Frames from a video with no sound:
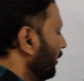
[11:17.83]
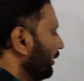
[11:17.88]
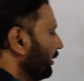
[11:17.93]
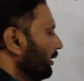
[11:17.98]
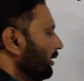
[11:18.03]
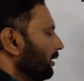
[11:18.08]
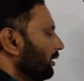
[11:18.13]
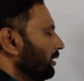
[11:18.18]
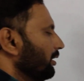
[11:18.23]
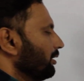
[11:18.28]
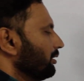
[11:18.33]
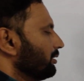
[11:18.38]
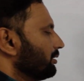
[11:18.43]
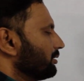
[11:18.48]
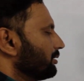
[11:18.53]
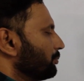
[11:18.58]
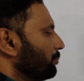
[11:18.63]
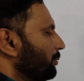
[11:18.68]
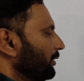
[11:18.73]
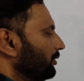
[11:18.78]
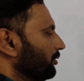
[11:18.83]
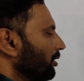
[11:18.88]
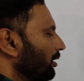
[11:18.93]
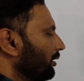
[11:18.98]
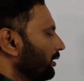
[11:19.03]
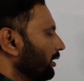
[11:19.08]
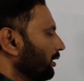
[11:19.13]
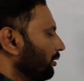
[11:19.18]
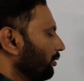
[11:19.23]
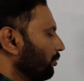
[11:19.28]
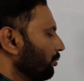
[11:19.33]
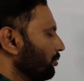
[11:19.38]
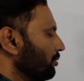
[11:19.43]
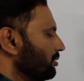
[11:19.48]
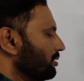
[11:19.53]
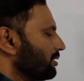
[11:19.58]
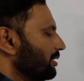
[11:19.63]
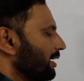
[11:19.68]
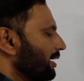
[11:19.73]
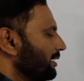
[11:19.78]
But here the specialty two
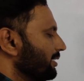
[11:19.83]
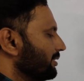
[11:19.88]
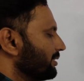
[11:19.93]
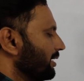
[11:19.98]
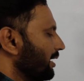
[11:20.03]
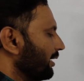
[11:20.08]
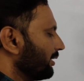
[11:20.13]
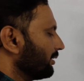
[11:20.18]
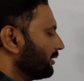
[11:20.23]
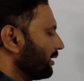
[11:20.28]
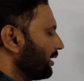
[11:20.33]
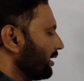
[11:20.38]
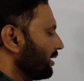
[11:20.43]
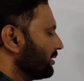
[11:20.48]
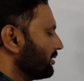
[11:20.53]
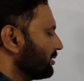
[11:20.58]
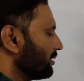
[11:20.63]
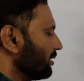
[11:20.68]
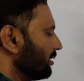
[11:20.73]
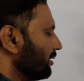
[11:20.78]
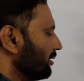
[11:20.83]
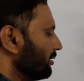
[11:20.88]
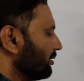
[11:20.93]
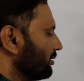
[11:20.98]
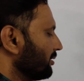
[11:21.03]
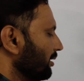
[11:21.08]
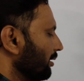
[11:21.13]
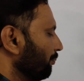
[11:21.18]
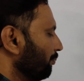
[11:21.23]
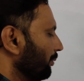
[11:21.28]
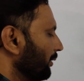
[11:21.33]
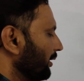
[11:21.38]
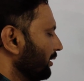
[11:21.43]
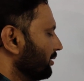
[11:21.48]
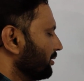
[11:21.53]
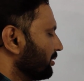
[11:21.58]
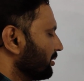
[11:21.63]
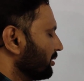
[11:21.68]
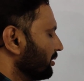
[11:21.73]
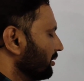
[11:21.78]
strands act as
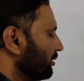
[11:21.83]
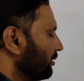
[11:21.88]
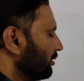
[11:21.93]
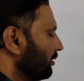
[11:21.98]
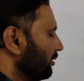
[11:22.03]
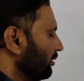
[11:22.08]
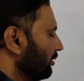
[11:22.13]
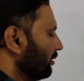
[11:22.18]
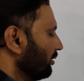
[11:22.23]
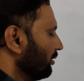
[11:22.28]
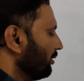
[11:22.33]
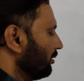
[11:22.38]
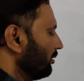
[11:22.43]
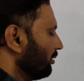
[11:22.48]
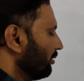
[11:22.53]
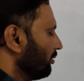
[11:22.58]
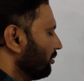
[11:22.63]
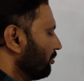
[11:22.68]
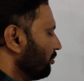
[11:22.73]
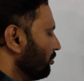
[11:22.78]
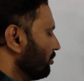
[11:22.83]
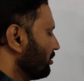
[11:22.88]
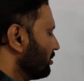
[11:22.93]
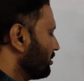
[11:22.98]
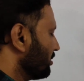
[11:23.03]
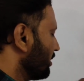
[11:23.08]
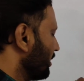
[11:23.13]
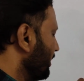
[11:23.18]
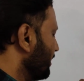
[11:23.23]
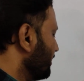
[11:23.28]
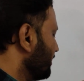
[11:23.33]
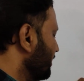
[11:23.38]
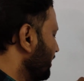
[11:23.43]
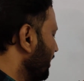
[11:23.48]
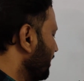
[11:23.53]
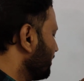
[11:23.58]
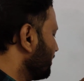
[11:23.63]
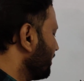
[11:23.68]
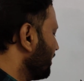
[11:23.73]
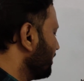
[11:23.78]
template. Two strands
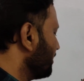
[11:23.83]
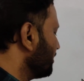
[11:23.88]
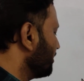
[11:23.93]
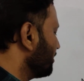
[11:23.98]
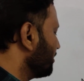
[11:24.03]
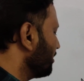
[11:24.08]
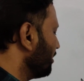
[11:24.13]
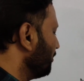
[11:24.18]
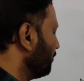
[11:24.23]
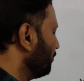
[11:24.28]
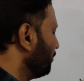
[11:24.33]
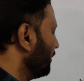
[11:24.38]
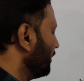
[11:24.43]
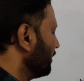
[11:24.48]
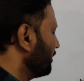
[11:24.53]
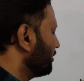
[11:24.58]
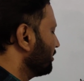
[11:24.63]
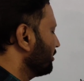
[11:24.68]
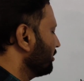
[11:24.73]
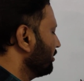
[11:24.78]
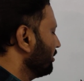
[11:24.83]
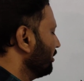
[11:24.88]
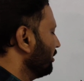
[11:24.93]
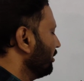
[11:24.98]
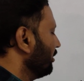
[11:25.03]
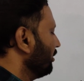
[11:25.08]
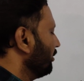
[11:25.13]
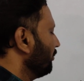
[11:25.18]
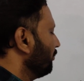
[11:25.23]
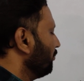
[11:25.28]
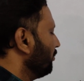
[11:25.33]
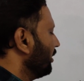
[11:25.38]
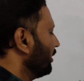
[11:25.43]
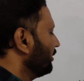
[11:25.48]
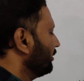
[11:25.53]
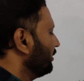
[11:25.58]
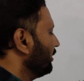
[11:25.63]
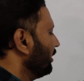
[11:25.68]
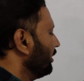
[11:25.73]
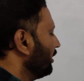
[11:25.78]
act as a template.
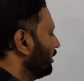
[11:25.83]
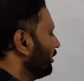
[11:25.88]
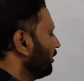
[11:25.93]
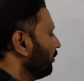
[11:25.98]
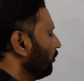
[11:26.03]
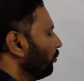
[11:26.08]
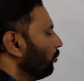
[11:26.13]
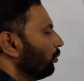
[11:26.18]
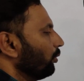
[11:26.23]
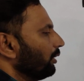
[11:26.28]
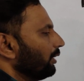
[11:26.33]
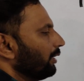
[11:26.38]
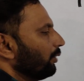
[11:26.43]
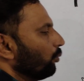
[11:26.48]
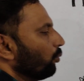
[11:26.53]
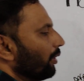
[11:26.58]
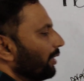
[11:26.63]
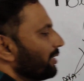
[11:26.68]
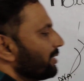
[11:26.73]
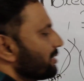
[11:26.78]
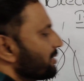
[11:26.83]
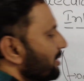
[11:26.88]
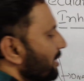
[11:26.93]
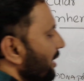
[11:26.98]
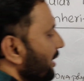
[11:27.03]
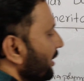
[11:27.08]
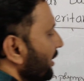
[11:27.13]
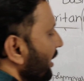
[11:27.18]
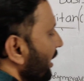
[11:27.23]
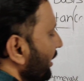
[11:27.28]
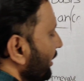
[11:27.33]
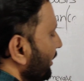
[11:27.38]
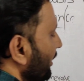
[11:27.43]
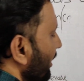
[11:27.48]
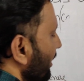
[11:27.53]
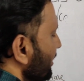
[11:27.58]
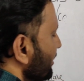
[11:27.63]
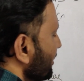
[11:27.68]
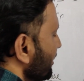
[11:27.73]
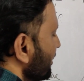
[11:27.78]
But there only one strand act
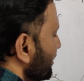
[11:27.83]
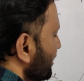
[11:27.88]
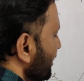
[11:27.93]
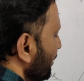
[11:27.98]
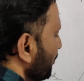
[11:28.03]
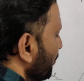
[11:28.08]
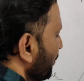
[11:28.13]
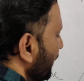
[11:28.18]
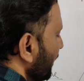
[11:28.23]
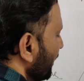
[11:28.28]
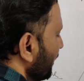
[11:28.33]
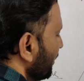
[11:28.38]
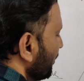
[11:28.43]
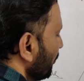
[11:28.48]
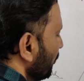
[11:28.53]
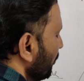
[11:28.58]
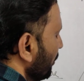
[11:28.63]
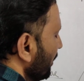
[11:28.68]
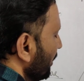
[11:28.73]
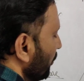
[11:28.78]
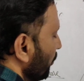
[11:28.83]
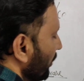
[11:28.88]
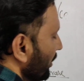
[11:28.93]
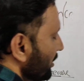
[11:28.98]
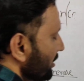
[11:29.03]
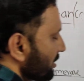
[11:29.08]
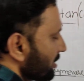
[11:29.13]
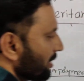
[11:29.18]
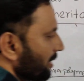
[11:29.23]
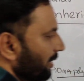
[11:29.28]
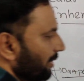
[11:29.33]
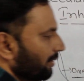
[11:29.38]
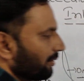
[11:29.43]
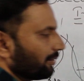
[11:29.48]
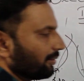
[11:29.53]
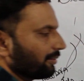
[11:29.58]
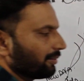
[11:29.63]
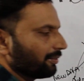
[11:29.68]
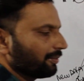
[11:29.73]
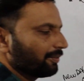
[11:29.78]
as a template. Only one strand.
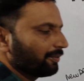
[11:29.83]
